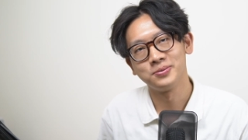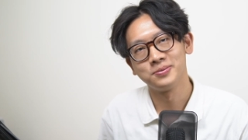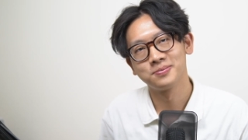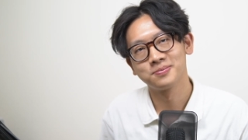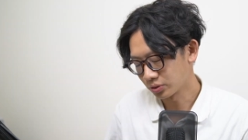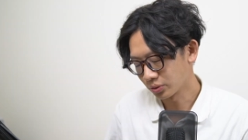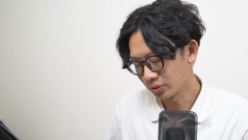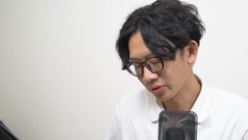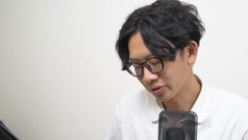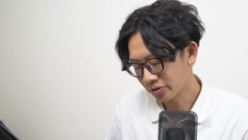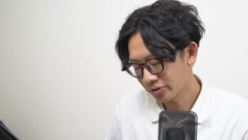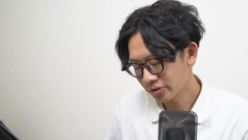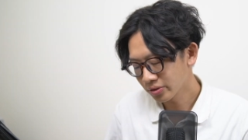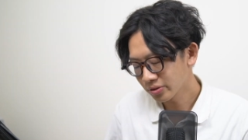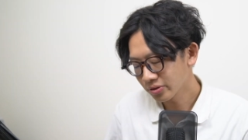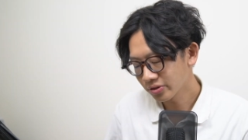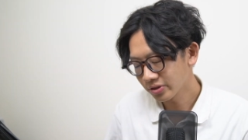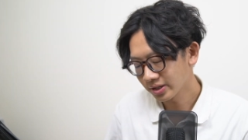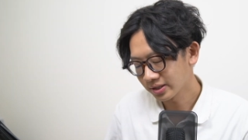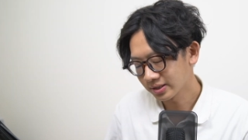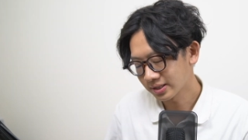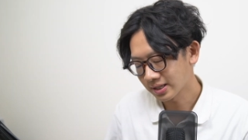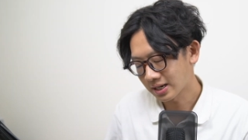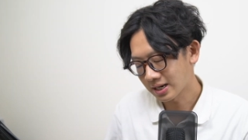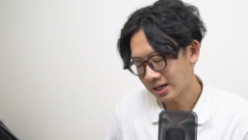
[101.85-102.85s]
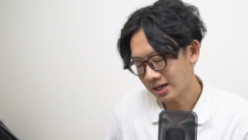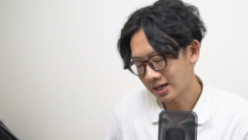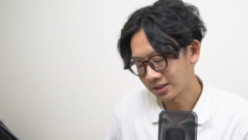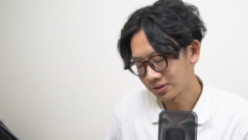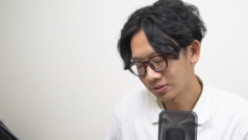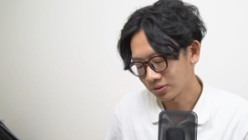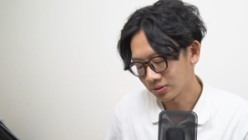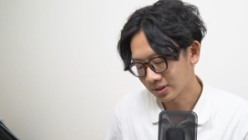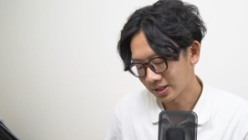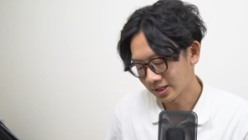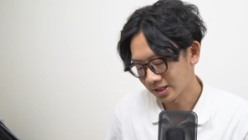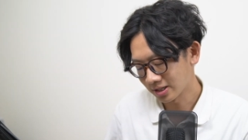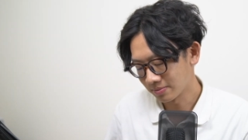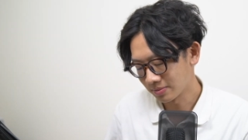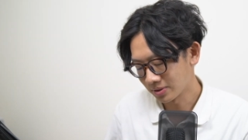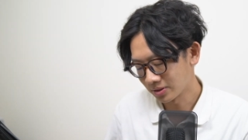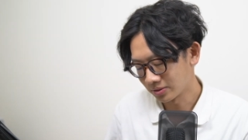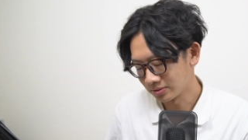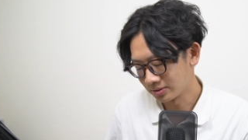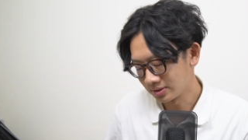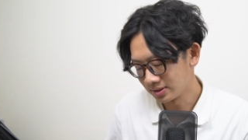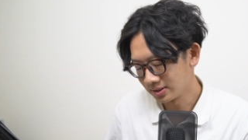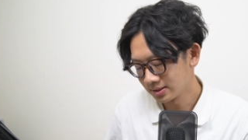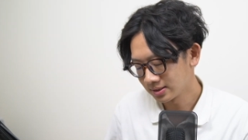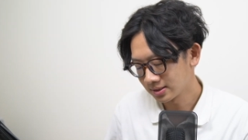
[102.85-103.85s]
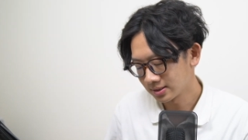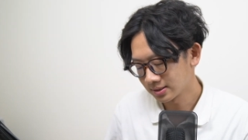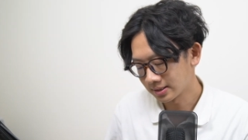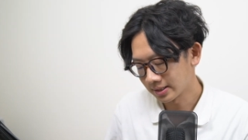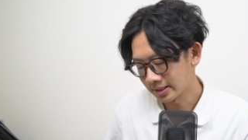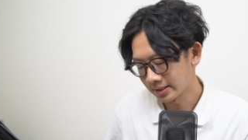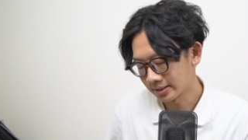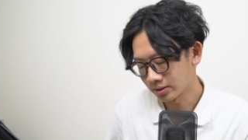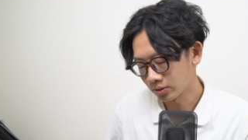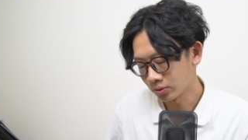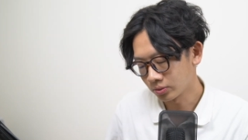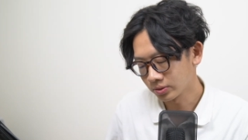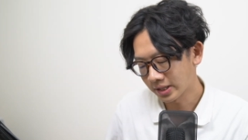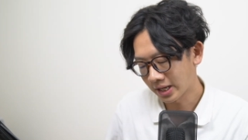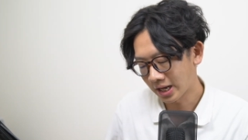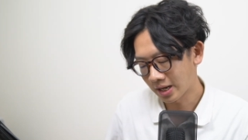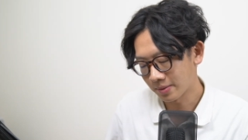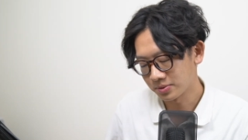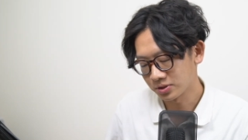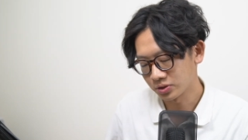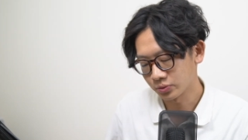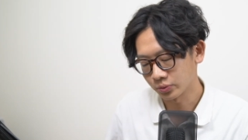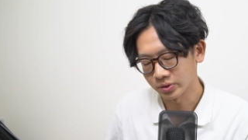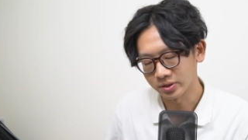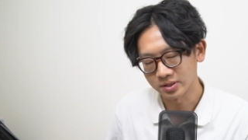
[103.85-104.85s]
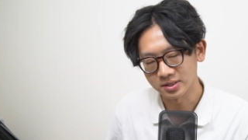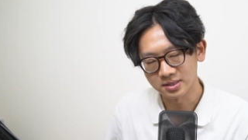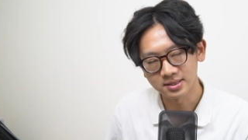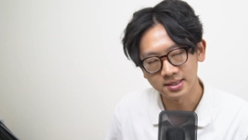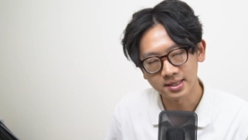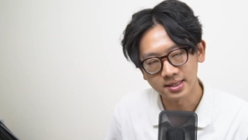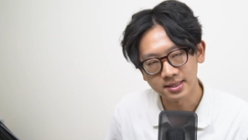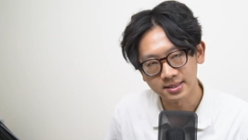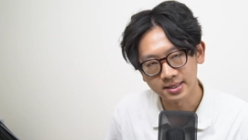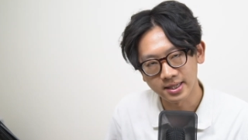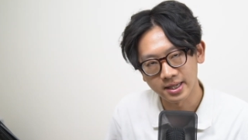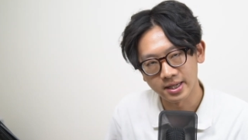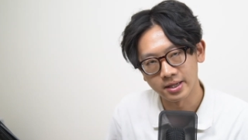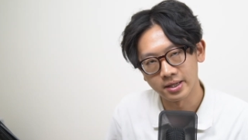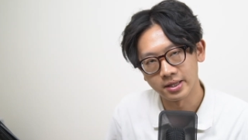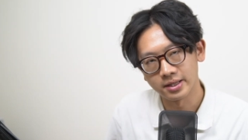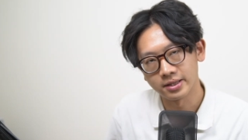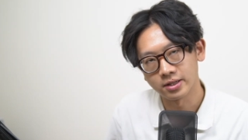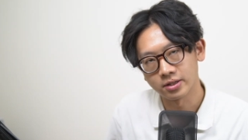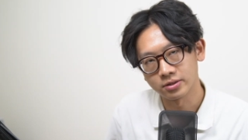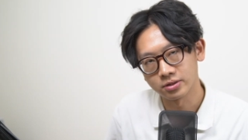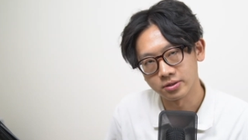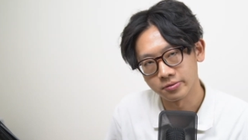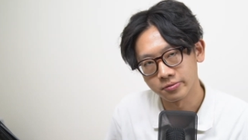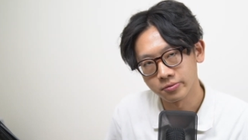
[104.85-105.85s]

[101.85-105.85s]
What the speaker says: So the third thing that I don't like about this, that only happens with the 6K and not the